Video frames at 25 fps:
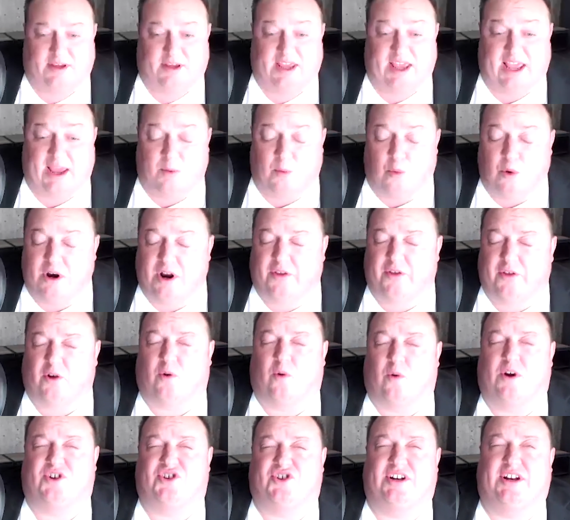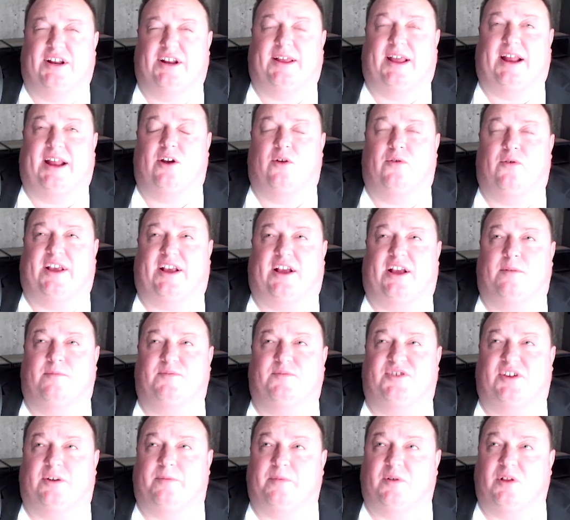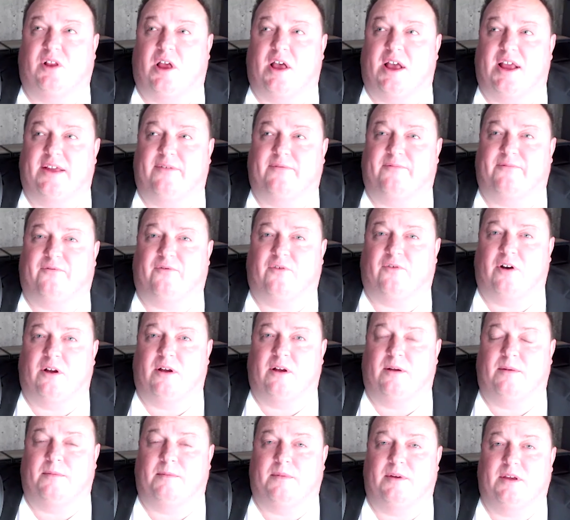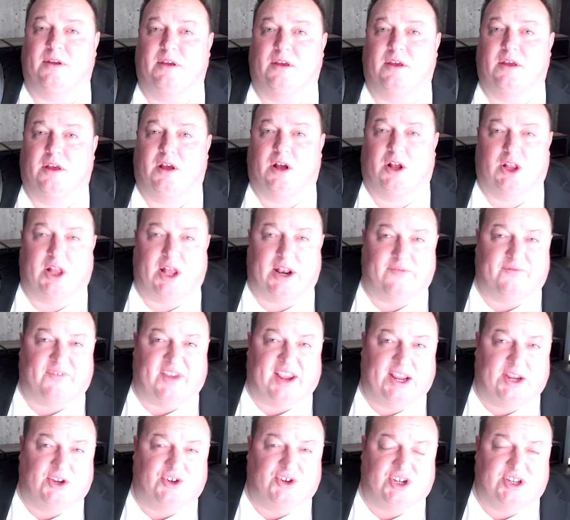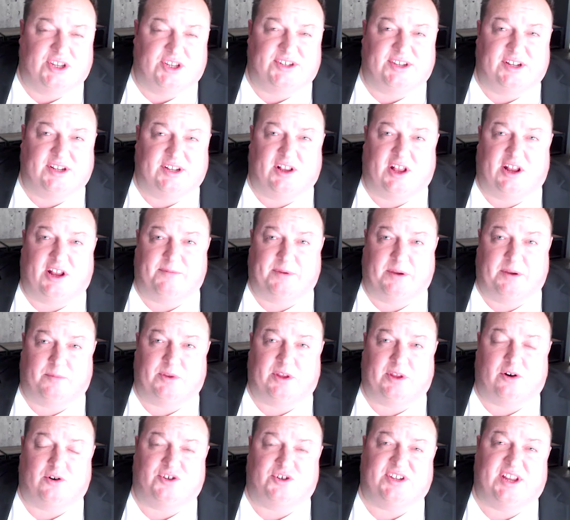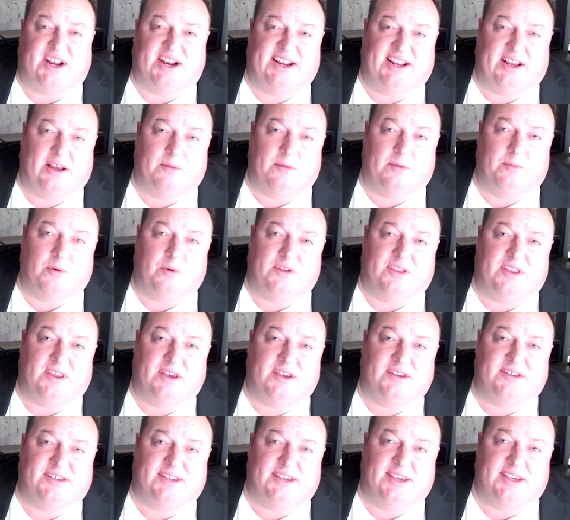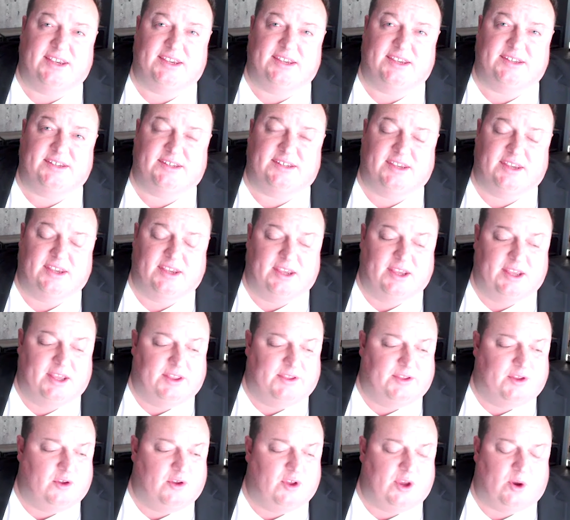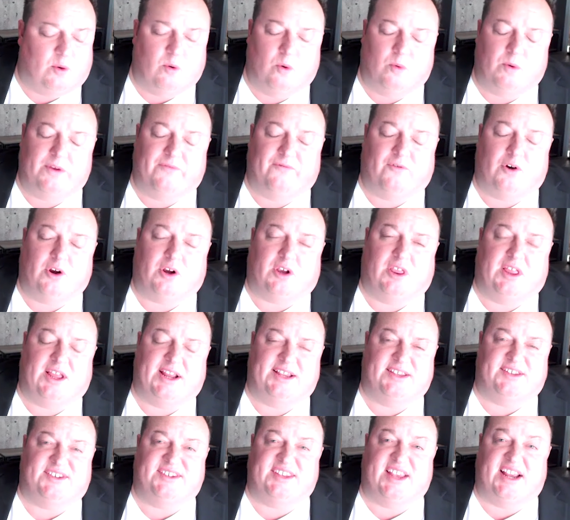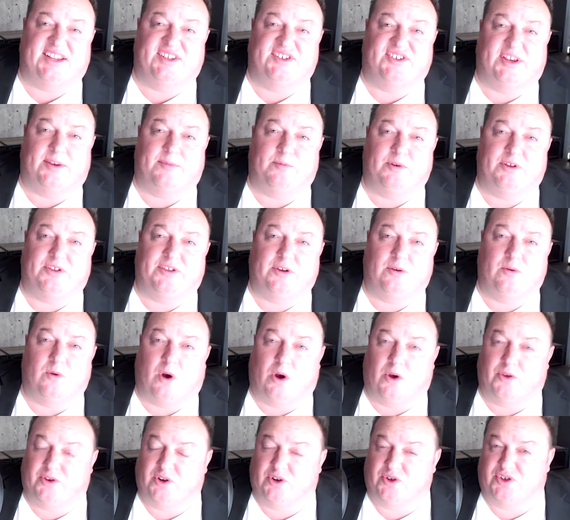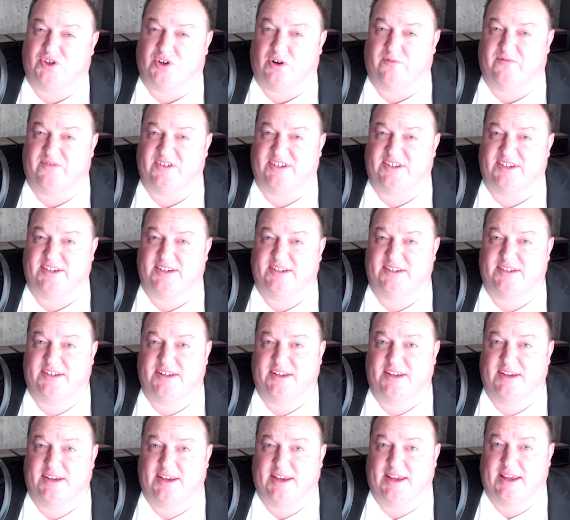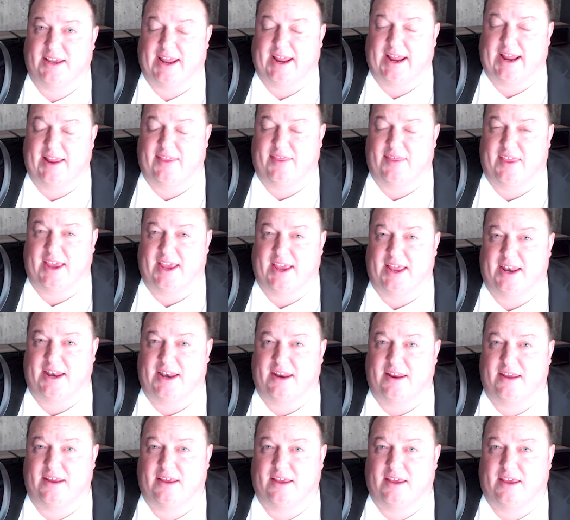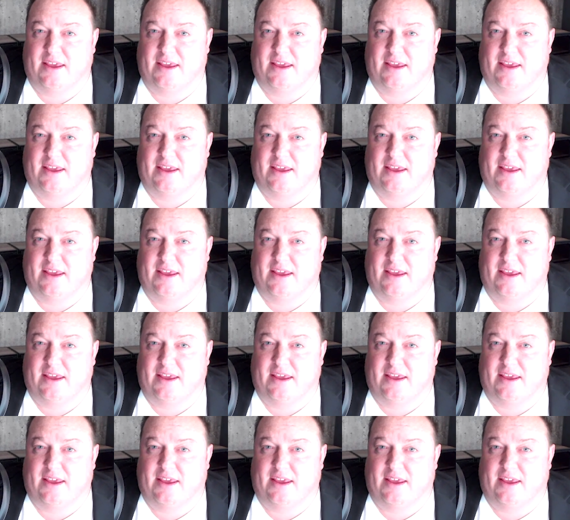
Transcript: And one other question I know that comes up a lot from a lot of agents and a lot of people that are signing up with us is they're like, well, what if our client signs up with you, all their services, and then